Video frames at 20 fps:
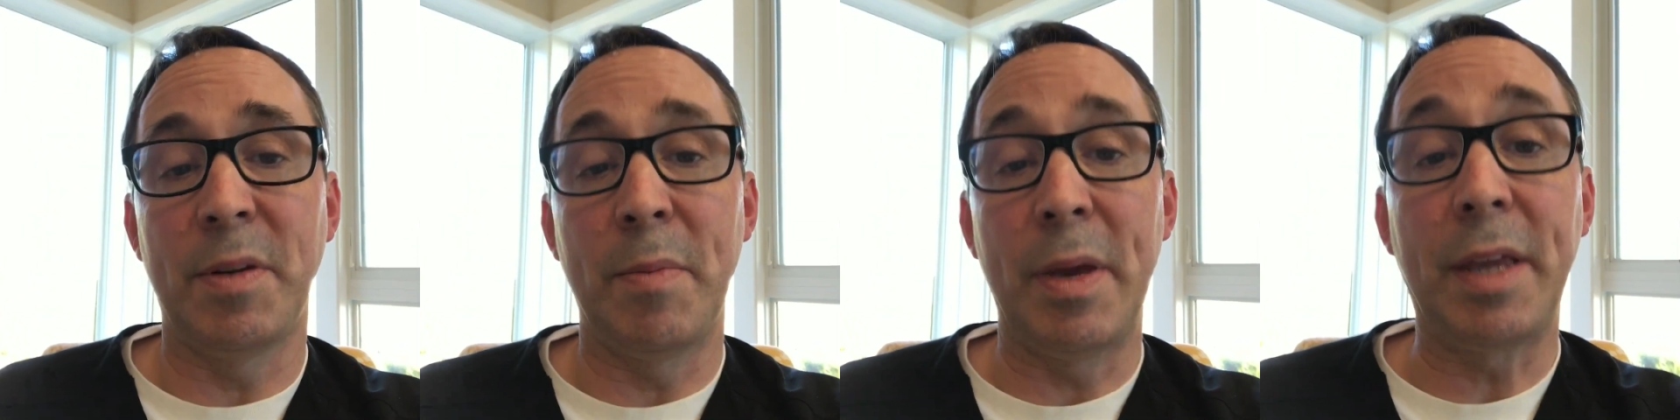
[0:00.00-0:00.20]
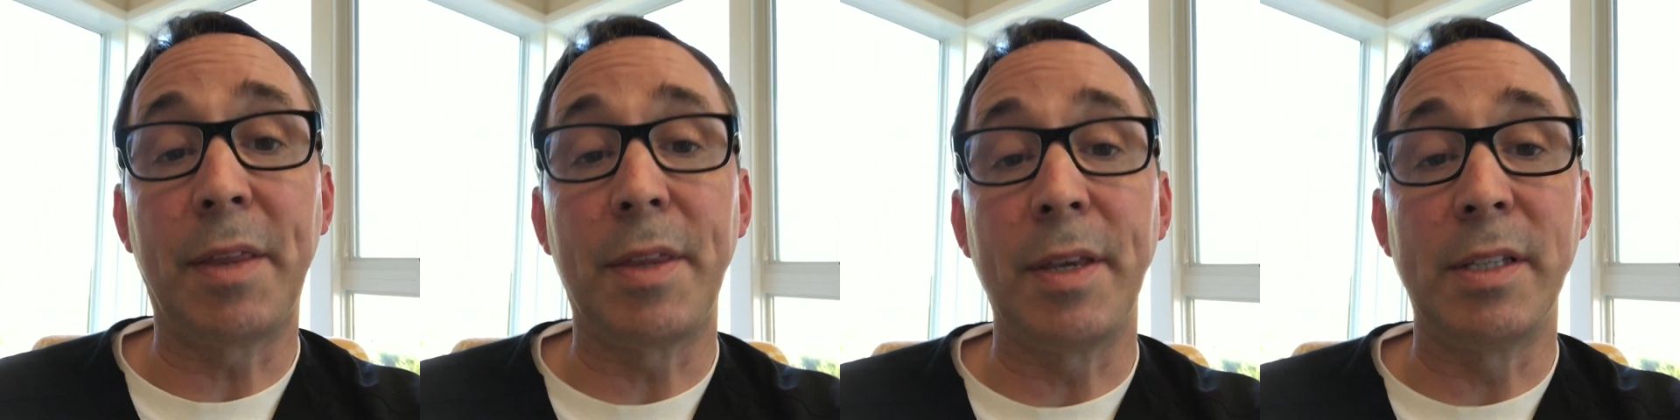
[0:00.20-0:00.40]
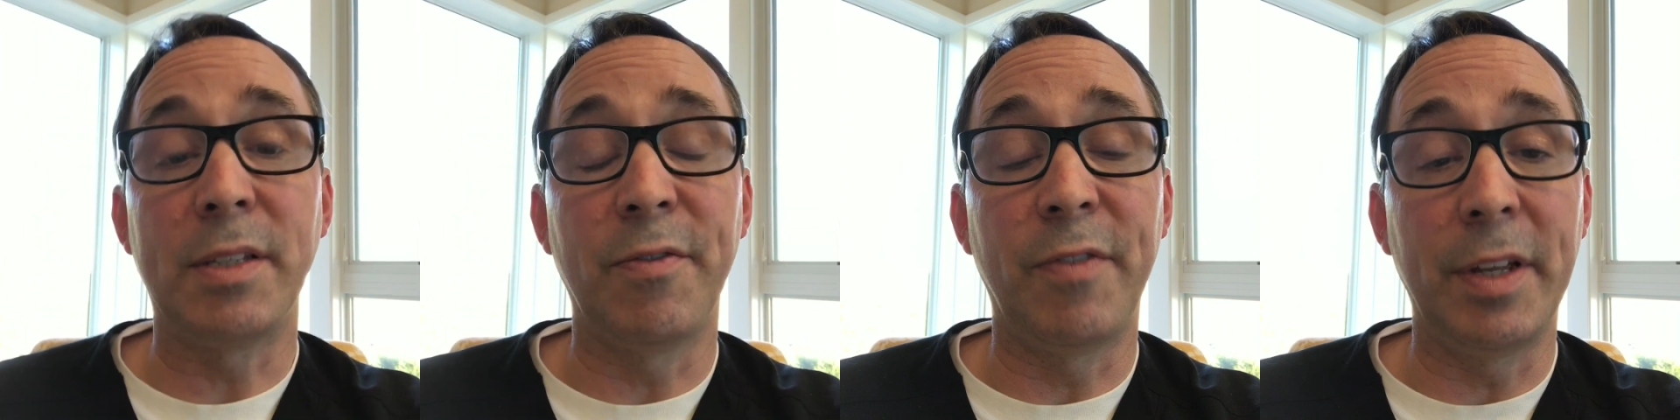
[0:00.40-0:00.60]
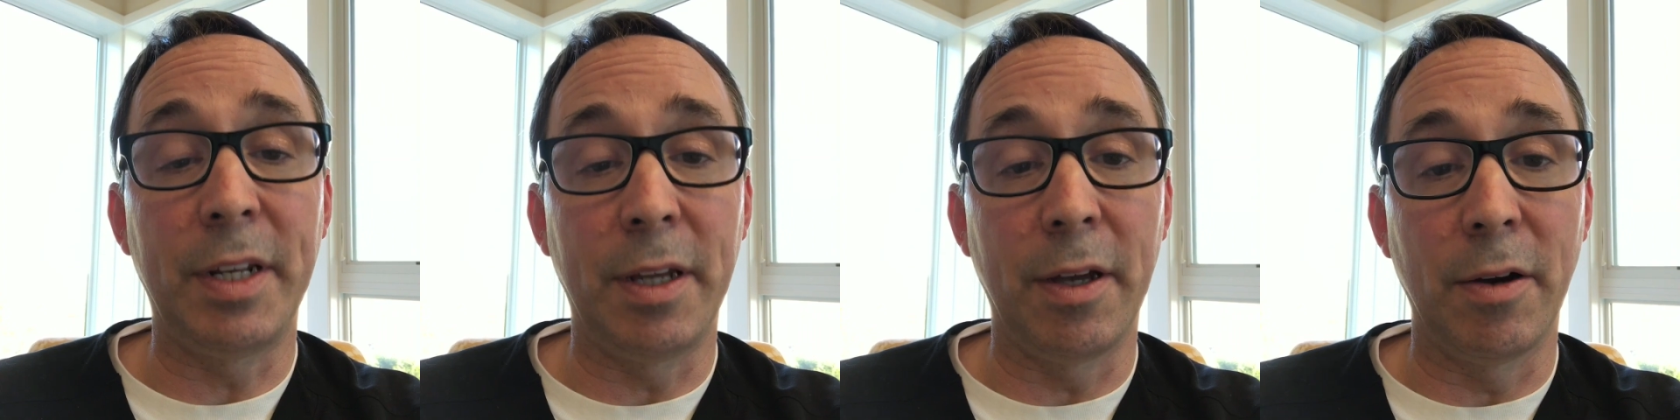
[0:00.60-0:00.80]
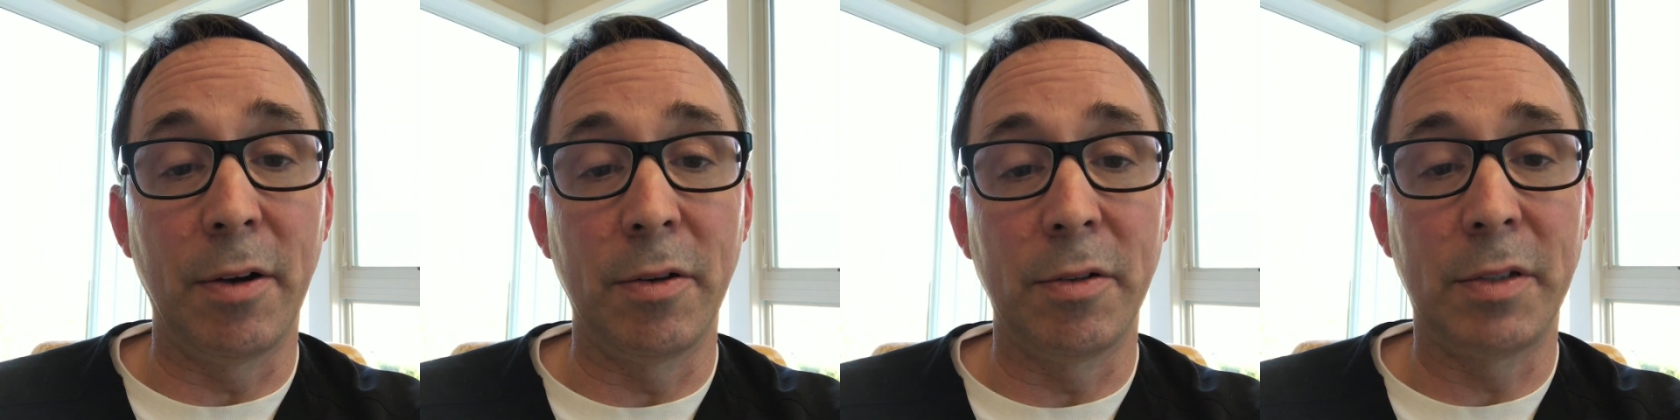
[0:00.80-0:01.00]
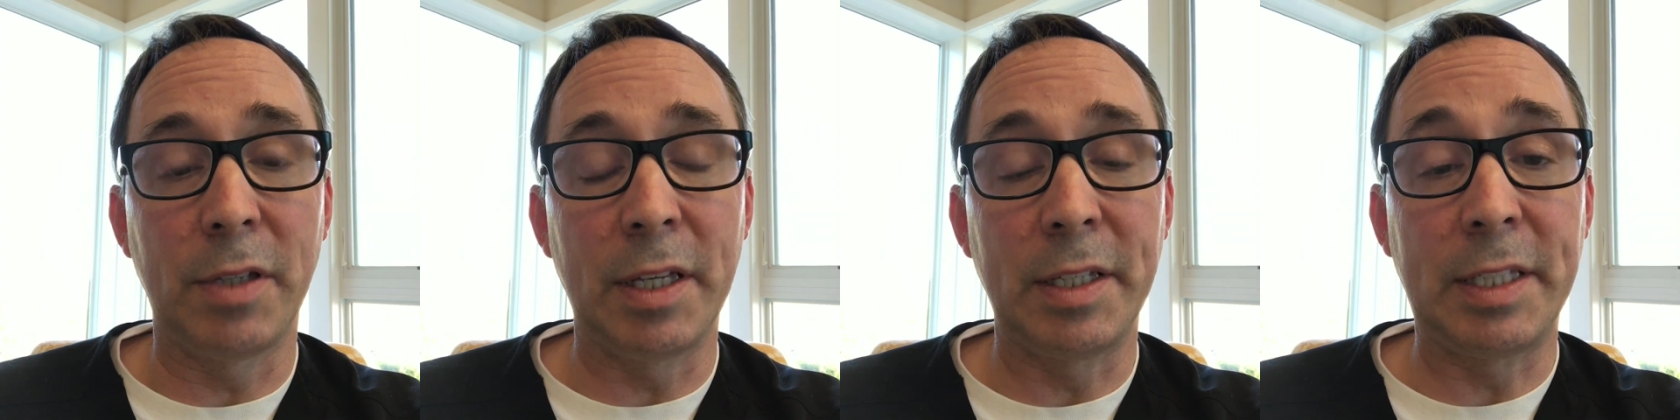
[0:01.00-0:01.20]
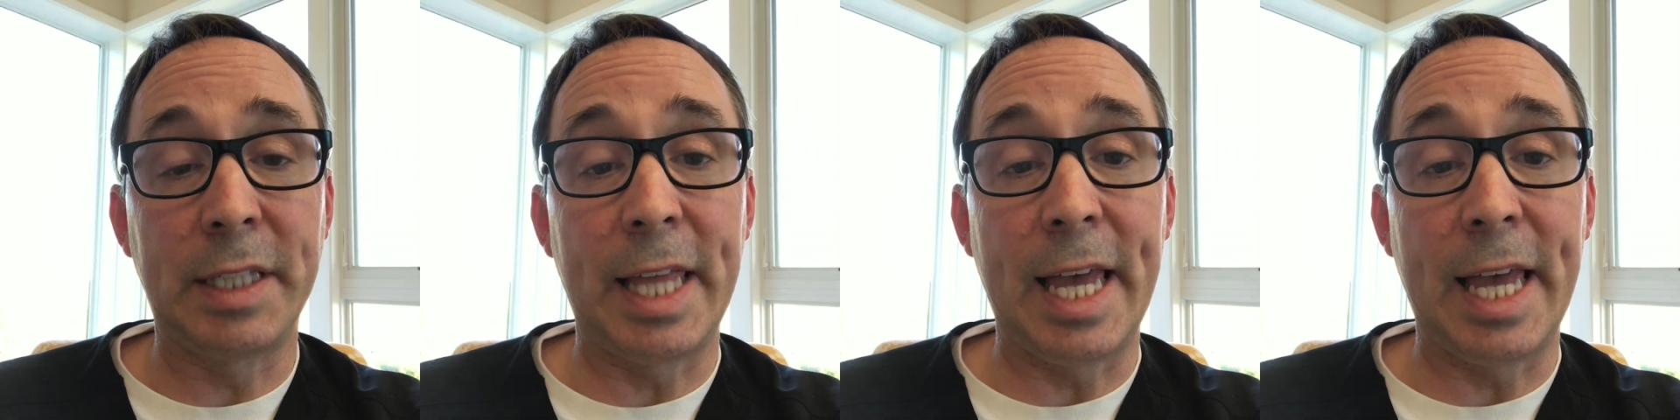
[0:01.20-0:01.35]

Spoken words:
to make these videos is